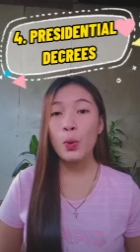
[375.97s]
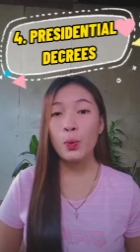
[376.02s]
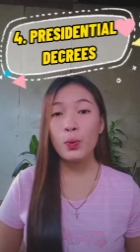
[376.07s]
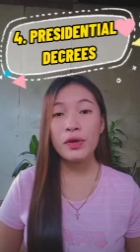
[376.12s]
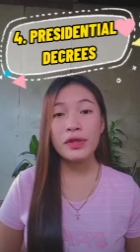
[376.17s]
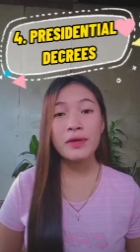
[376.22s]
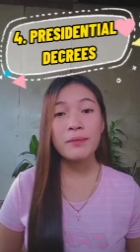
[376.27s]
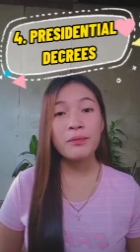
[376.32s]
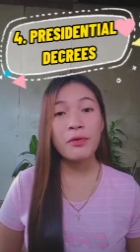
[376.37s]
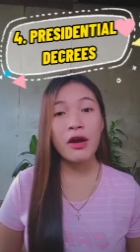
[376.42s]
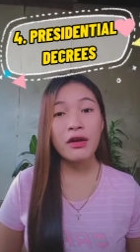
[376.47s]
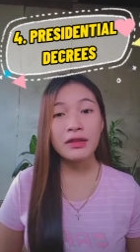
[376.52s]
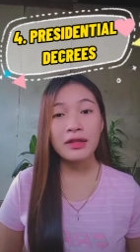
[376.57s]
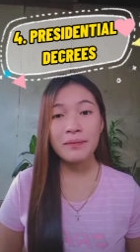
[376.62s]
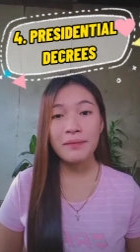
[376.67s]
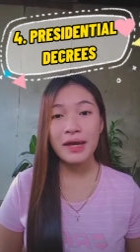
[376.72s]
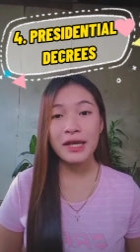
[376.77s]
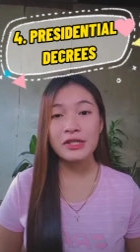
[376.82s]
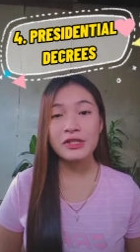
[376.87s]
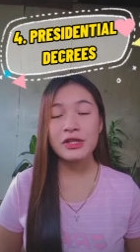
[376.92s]
with the
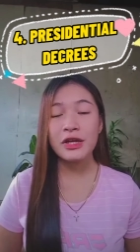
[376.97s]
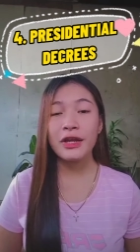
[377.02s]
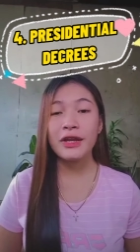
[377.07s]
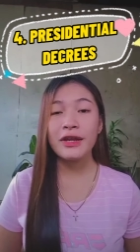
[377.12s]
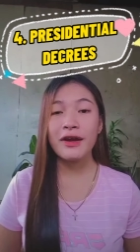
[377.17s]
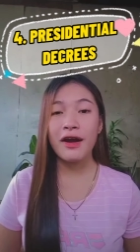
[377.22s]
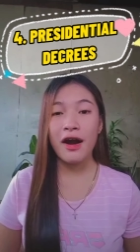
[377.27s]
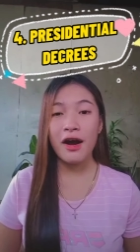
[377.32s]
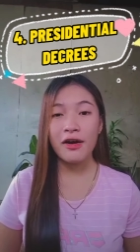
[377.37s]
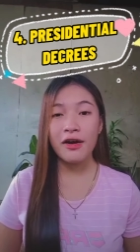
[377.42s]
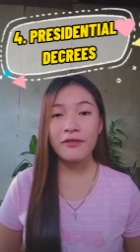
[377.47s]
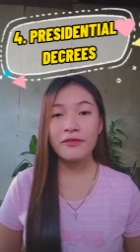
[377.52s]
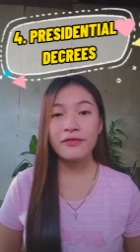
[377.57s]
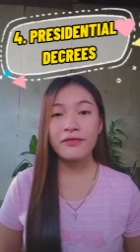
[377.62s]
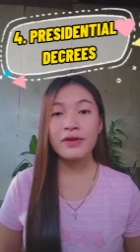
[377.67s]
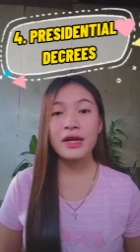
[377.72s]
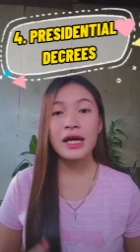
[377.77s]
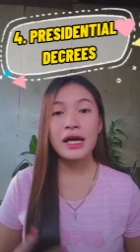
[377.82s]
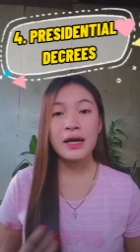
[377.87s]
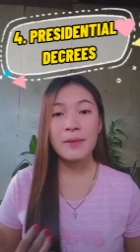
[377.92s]
proclamation of
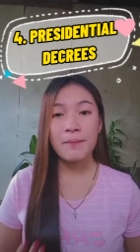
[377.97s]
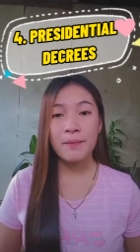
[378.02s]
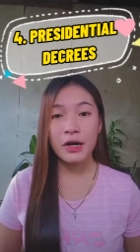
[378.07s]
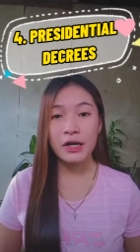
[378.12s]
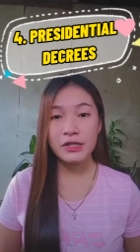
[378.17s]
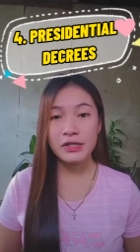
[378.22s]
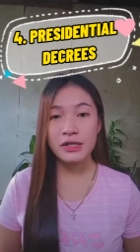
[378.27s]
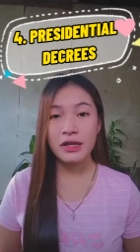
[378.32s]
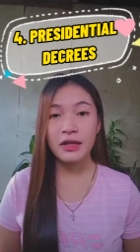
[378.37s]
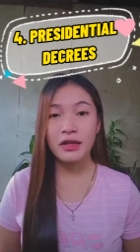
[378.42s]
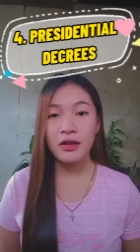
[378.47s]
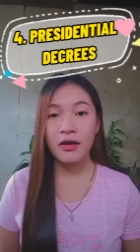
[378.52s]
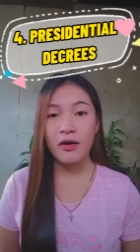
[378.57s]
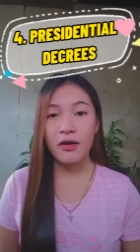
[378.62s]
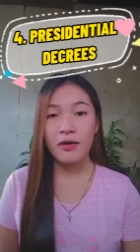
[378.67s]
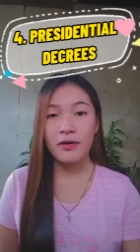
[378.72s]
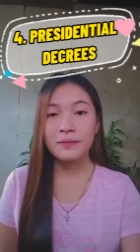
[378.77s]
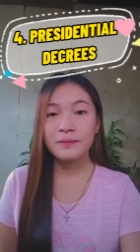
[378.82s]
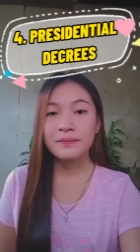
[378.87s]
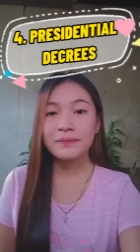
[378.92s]
martial
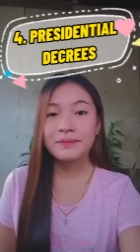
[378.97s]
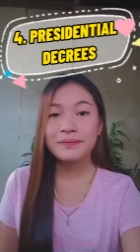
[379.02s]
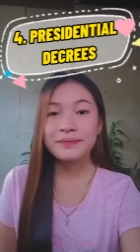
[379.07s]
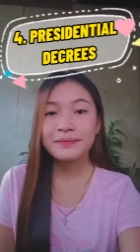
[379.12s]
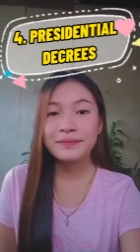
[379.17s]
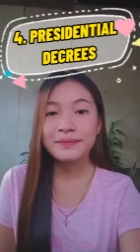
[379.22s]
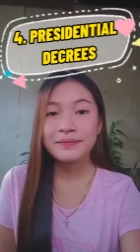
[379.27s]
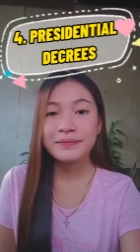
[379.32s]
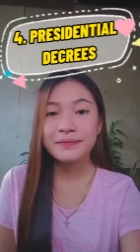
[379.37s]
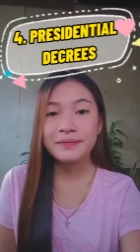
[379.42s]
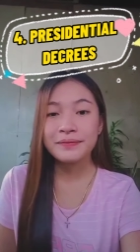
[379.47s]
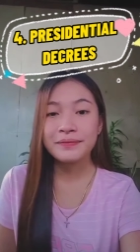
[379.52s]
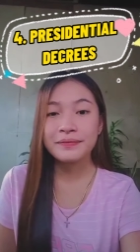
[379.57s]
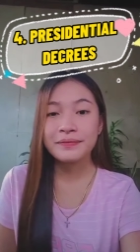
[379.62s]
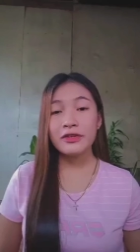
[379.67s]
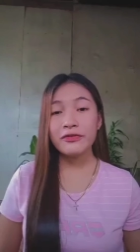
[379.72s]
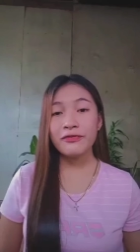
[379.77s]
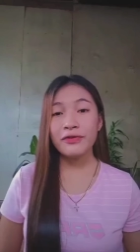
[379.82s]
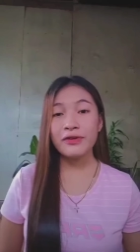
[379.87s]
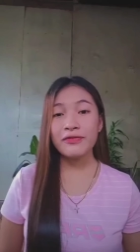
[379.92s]
law.
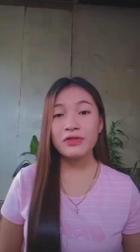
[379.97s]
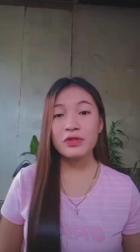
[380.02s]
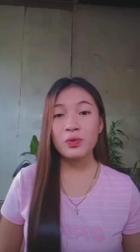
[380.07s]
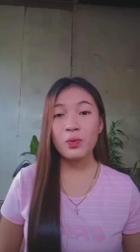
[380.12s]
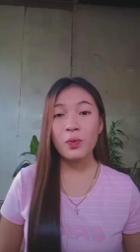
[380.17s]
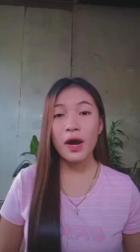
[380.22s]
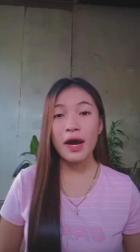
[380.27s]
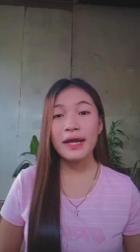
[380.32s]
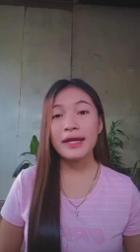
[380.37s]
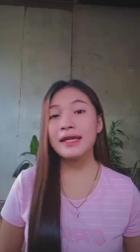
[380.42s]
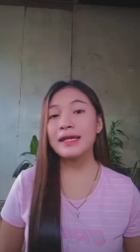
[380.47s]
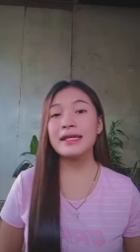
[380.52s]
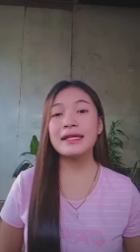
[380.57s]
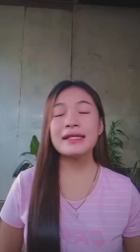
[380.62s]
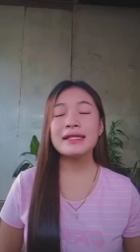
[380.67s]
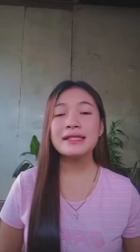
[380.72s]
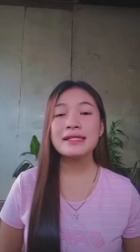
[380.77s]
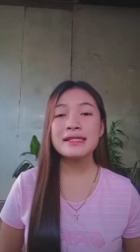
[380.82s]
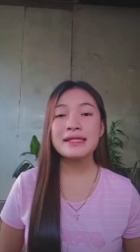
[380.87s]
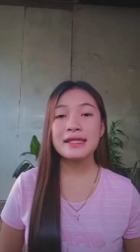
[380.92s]
The fifth one is